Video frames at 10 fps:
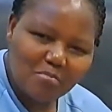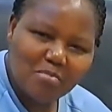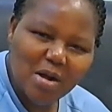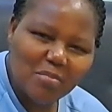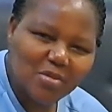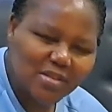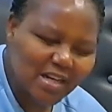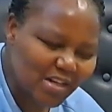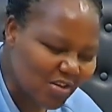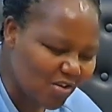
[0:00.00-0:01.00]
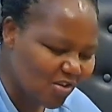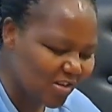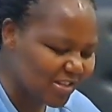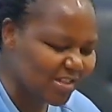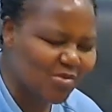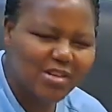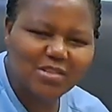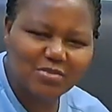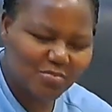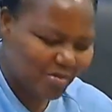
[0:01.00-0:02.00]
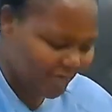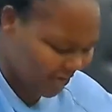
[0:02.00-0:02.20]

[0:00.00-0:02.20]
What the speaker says: bubbles a lot. He wants to be